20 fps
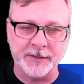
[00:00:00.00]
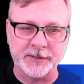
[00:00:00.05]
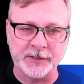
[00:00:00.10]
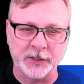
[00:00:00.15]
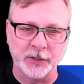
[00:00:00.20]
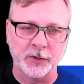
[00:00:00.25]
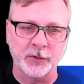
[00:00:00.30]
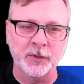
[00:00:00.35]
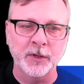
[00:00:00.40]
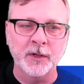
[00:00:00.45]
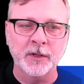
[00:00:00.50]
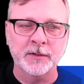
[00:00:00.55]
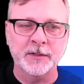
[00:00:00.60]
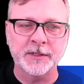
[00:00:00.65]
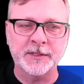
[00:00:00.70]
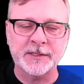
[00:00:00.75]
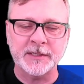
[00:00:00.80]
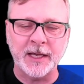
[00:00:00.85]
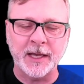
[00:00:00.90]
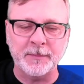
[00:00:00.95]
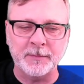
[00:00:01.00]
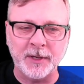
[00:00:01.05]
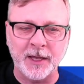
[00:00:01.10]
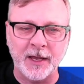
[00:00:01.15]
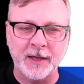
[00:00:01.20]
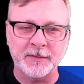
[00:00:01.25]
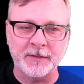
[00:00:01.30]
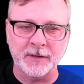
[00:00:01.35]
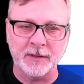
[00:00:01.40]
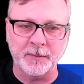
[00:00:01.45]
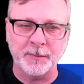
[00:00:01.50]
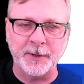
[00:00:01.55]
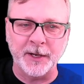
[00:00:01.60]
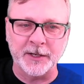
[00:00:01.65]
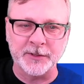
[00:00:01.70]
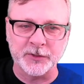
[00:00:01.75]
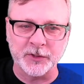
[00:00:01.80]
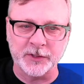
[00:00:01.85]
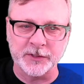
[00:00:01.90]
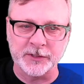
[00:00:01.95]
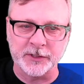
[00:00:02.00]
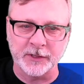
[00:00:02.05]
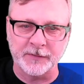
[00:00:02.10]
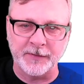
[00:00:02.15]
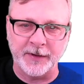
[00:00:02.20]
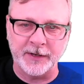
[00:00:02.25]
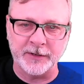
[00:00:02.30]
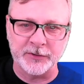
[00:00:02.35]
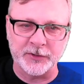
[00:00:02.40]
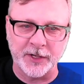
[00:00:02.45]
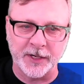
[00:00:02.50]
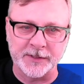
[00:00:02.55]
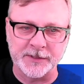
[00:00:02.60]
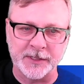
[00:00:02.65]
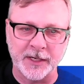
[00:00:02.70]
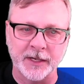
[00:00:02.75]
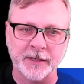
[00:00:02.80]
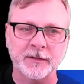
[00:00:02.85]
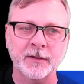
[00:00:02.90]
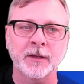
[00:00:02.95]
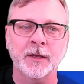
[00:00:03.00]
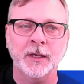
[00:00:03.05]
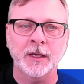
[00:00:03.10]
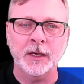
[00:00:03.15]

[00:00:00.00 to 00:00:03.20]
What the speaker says: So the same day that the pedestrians surveyed a transect,